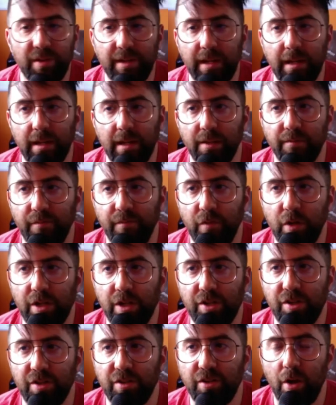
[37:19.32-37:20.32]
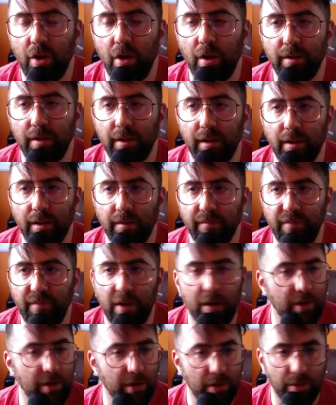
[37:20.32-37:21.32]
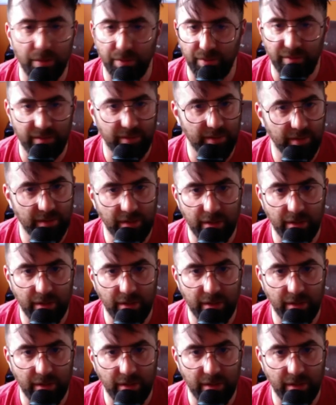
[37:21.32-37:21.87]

any of the footage. It's called uh, fair use, you